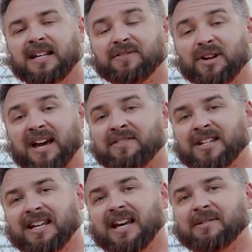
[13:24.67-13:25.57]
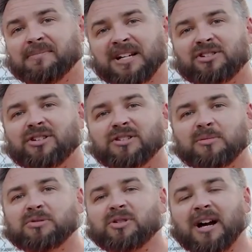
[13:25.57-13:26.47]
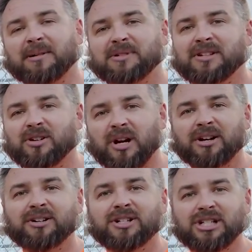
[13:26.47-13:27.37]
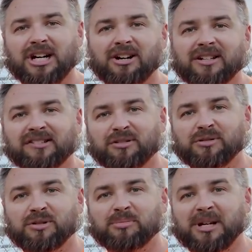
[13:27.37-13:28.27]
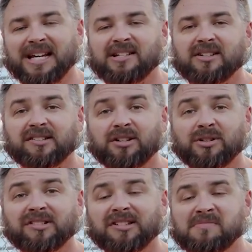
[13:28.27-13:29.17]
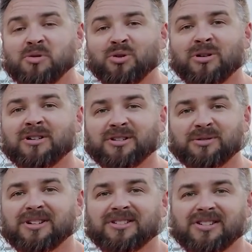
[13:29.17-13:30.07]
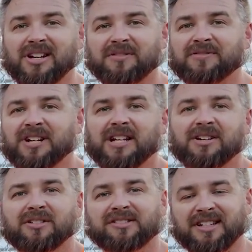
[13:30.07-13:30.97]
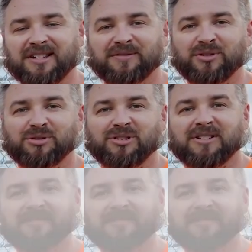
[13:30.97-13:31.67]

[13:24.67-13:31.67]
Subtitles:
If you haven't yet, make sure you're subscribed to the Greater Good Charities YouTube page so you can see more do-it-yourself videos in the future.